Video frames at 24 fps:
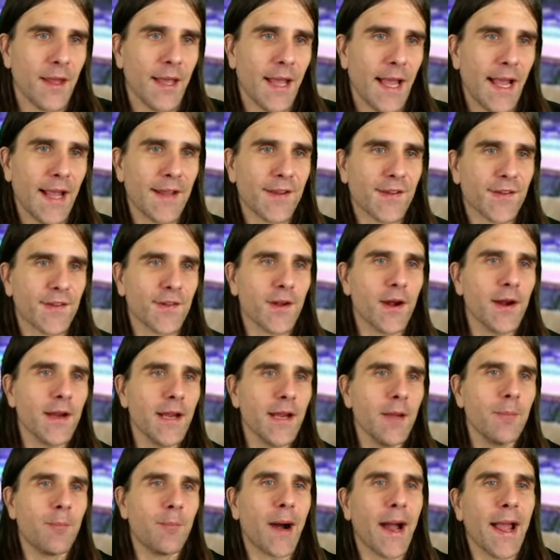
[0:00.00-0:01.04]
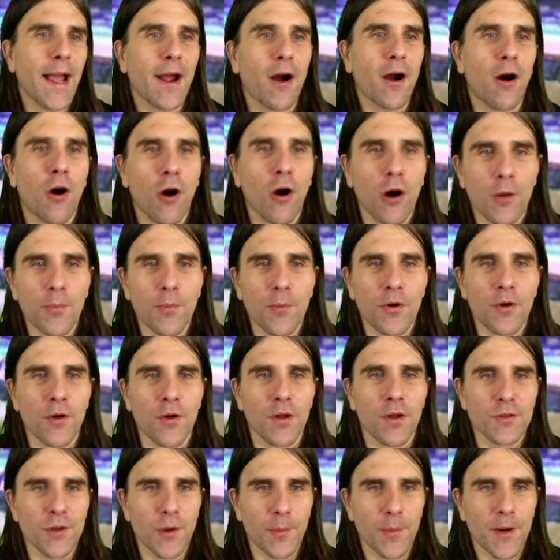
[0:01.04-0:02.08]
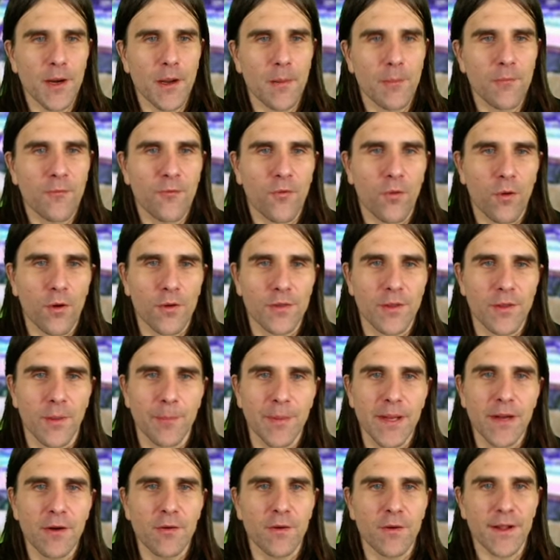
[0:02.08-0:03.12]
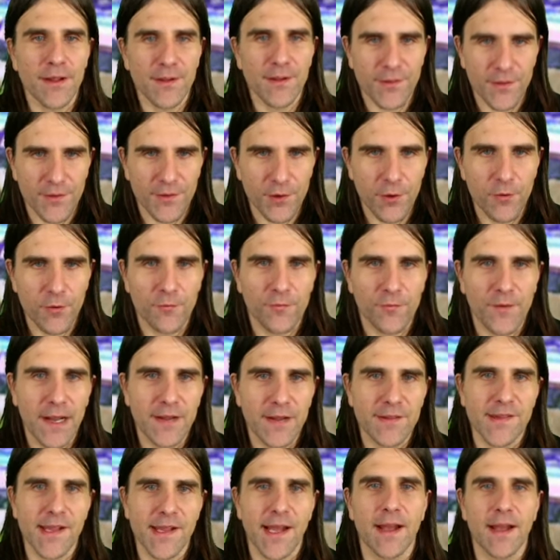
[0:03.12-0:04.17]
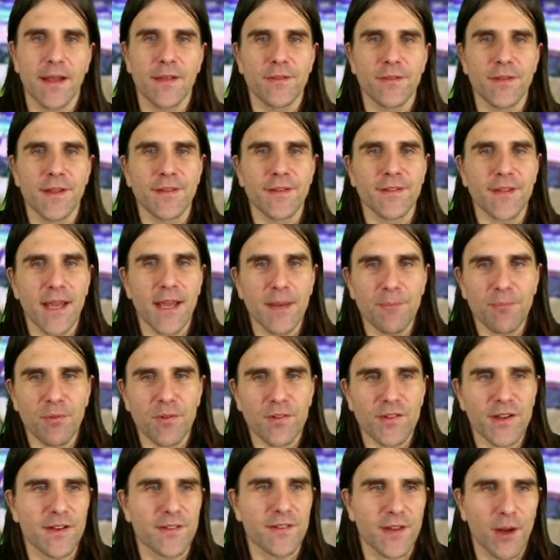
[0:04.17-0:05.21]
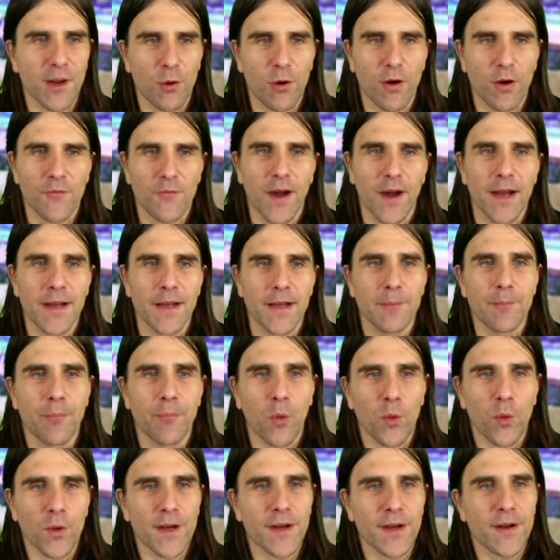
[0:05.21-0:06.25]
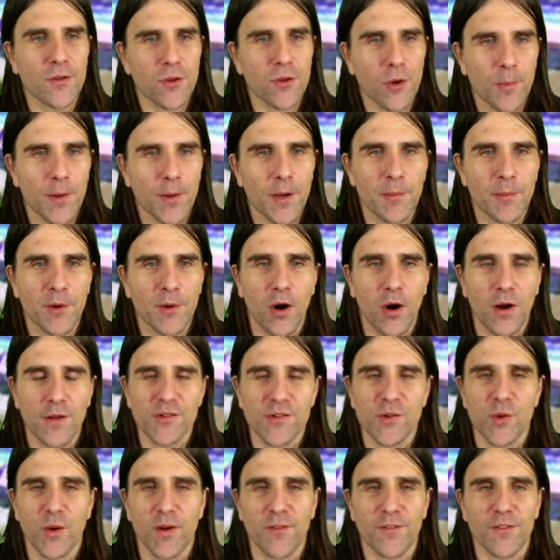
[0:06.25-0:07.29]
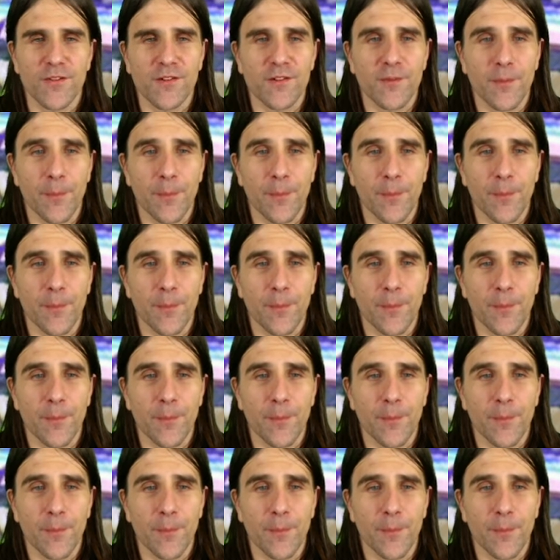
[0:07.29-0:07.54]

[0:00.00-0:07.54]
A study by Harbor Aluminum for the Beer Institute finds that the 10% tariff on imported aluminum costs U.S.